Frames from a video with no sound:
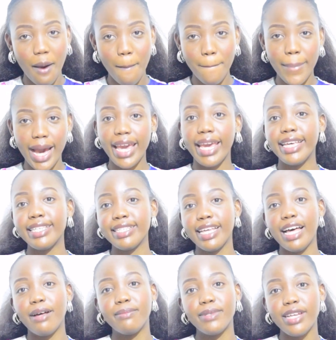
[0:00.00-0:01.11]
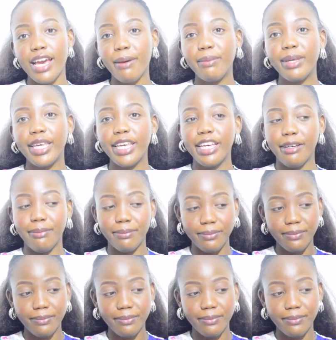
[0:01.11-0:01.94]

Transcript: My exam time came.